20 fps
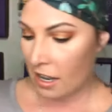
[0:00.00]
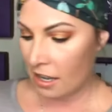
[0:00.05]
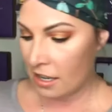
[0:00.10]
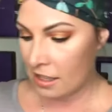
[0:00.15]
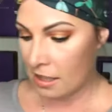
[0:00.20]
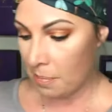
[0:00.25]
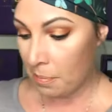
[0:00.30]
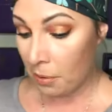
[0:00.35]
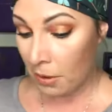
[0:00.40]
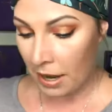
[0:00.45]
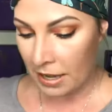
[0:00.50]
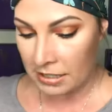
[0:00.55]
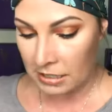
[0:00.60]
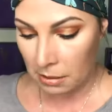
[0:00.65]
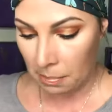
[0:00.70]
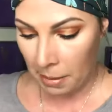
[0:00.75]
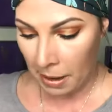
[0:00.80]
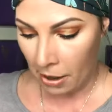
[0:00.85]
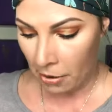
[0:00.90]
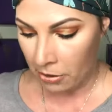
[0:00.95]
in the
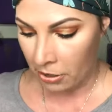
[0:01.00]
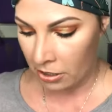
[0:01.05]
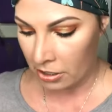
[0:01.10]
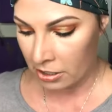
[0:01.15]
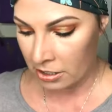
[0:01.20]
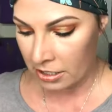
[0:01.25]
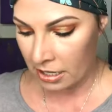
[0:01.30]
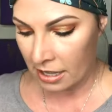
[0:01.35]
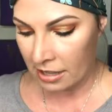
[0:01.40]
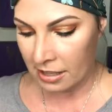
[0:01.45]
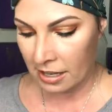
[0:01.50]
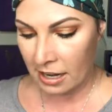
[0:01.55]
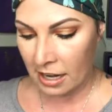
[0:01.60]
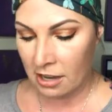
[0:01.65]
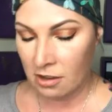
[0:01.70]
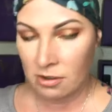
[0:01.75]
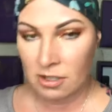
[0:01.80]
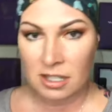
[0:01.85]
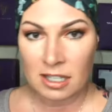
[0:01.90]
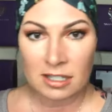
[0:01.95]
pressed powders, and then I
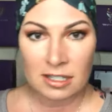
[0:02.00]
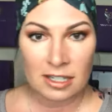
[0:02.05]
used the